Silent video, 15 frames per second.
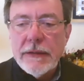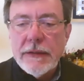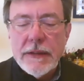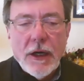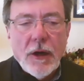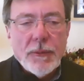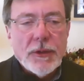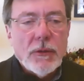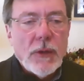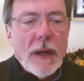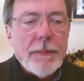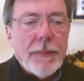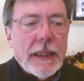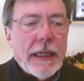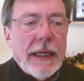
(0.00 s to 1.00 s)
cities to
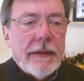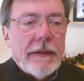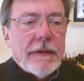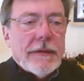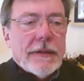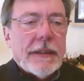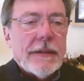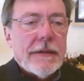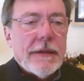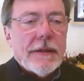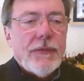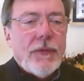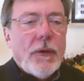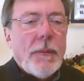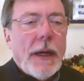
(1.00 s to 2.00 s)
help to replicate this
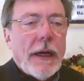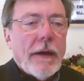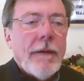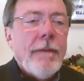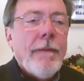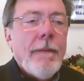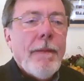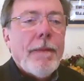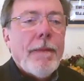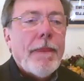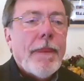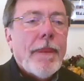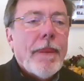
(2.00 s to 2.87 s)
successful model?